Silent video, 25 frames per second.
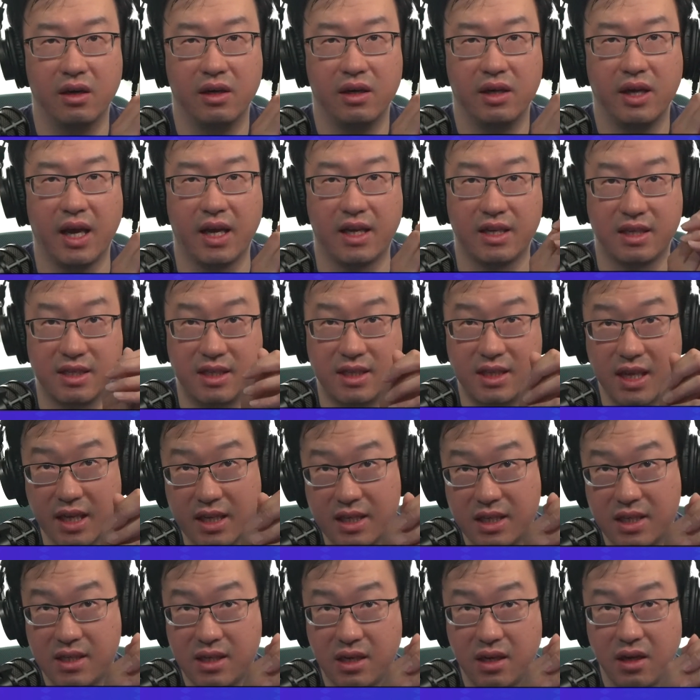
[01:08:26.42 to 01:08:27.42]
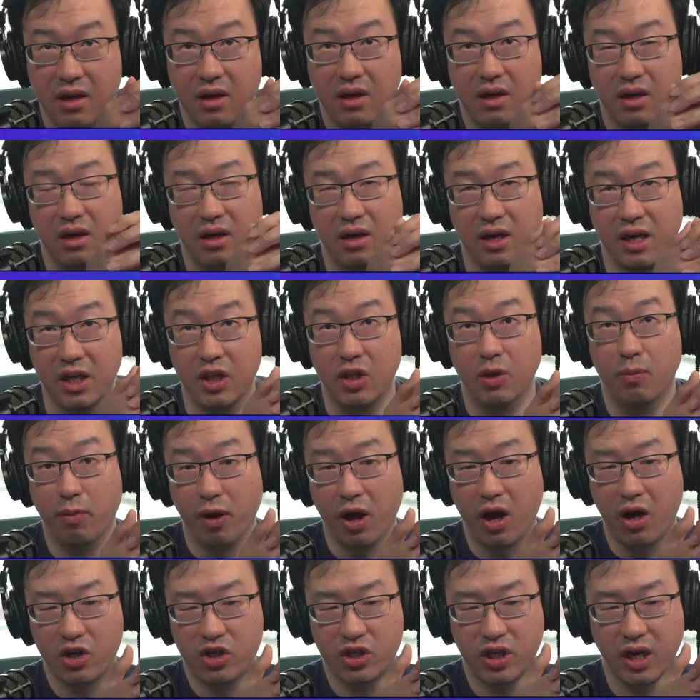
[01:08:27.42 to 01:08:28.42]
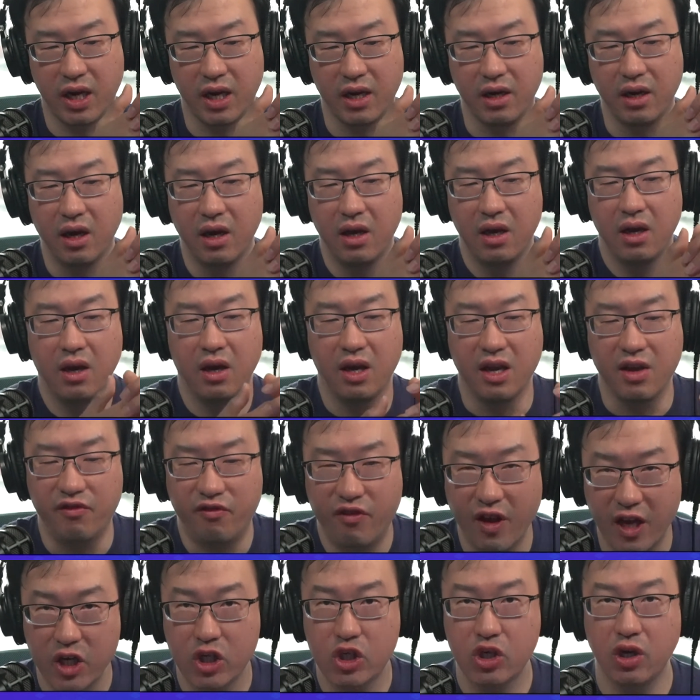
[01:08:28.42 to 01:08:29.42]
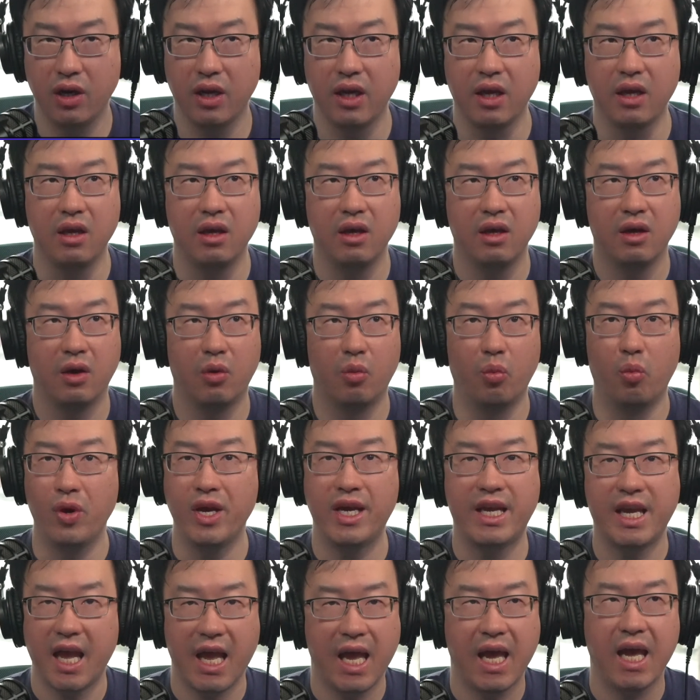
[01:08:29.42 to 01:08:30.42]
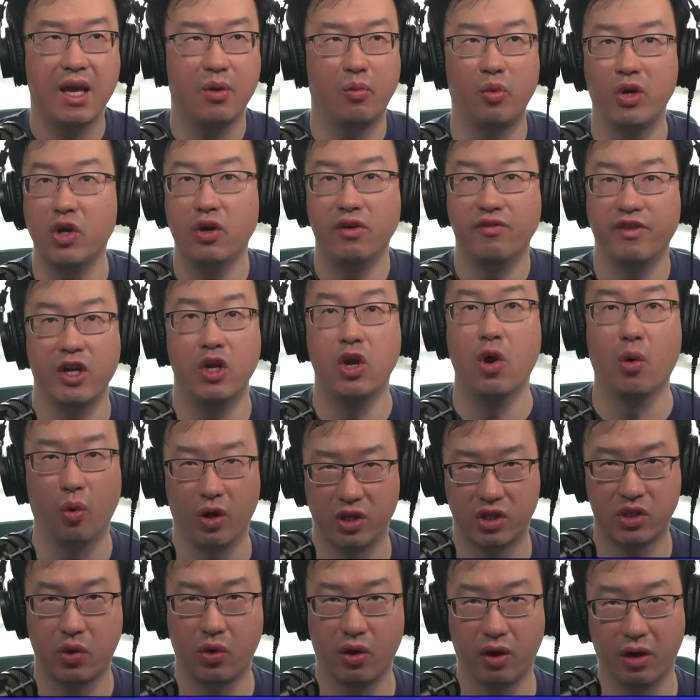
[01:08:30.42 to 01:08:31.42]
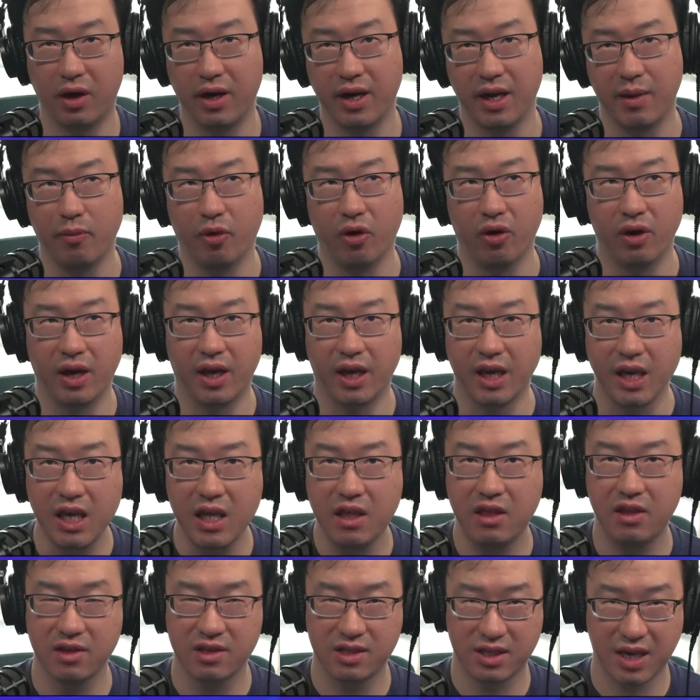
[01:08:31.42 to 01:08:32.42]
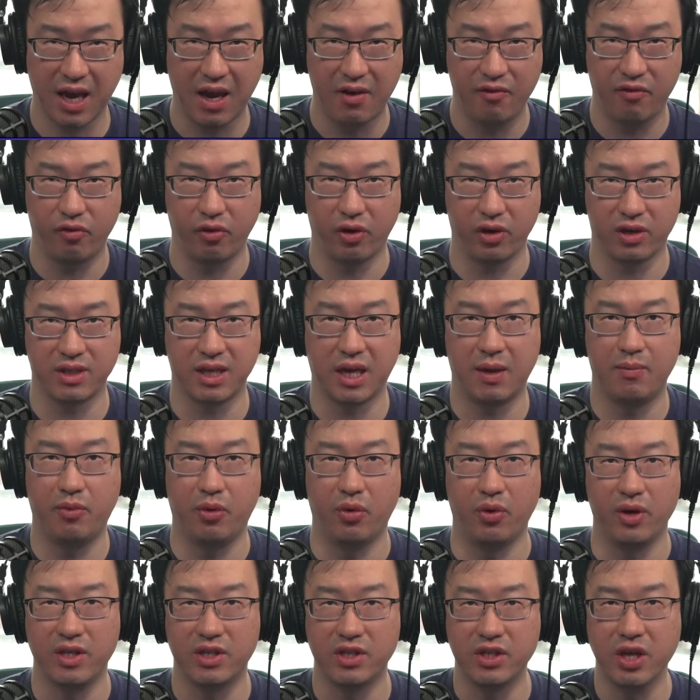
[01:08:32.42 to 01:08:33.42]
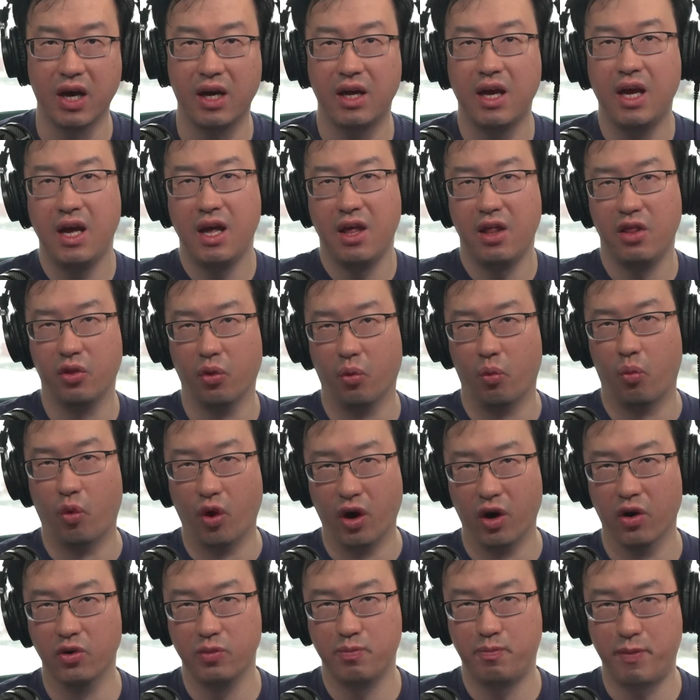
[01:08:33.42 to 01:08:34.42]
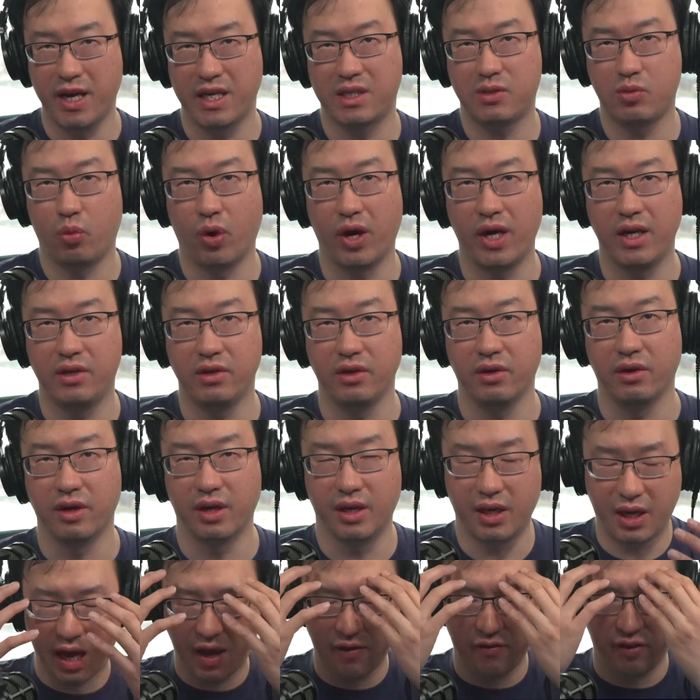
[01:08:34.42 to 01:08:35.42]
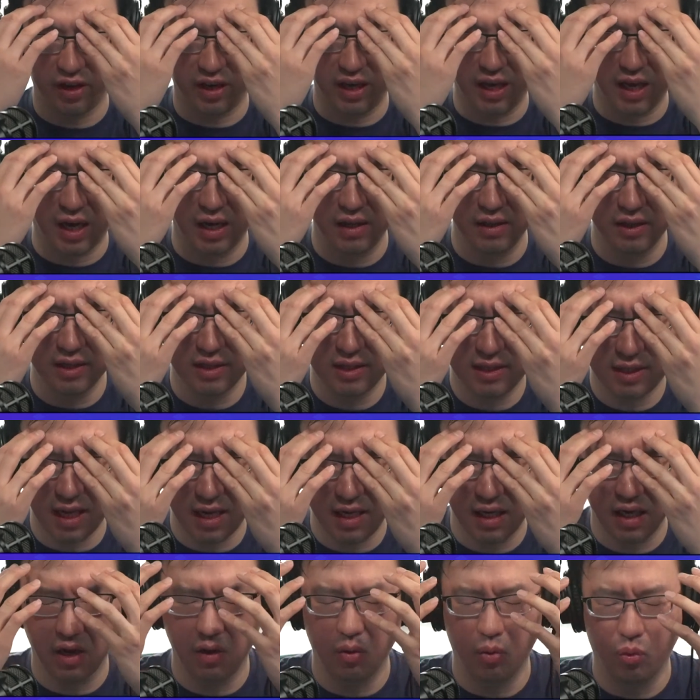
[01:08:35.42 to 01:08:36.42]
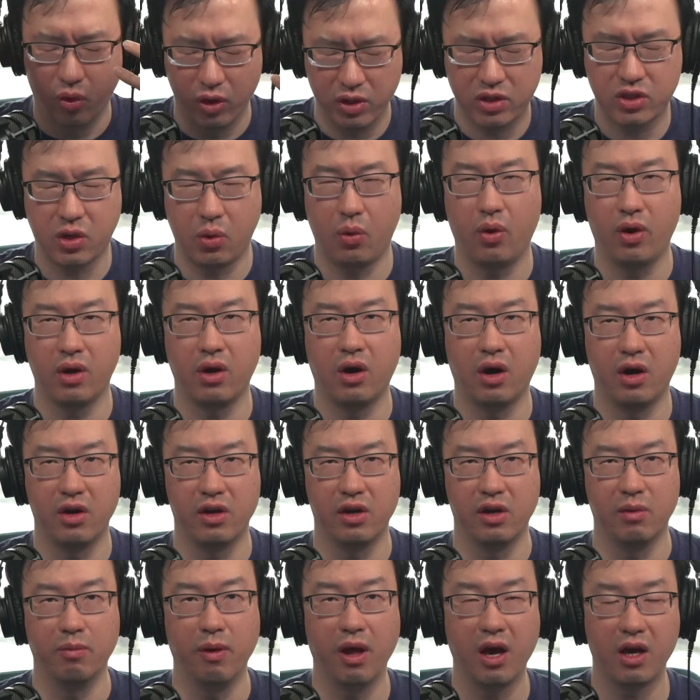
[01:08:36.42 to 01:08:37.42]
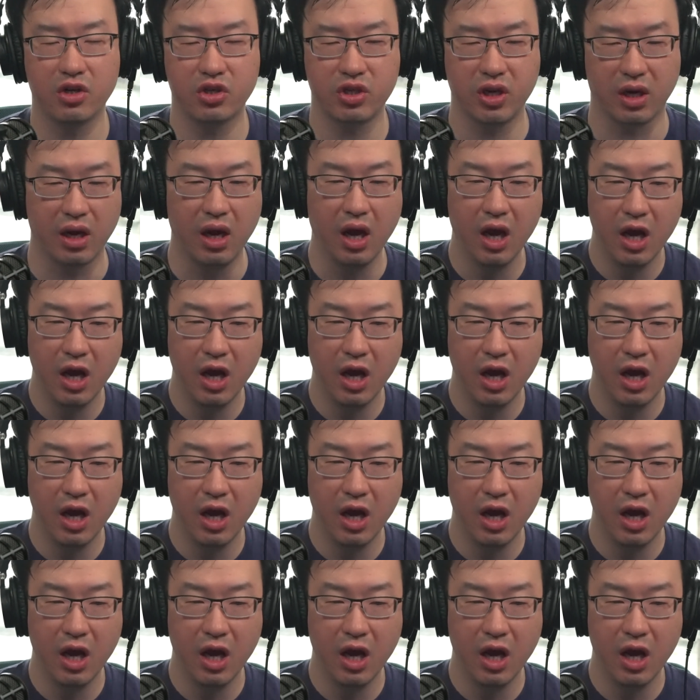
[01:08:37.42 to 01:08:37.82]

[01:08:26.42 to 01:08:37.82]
exists in the blockchain. Eventually, we don't even know what's going on anymore. Like Etherscan, for example, is not the world's best way to have an understanding of what's going on in the blockchain.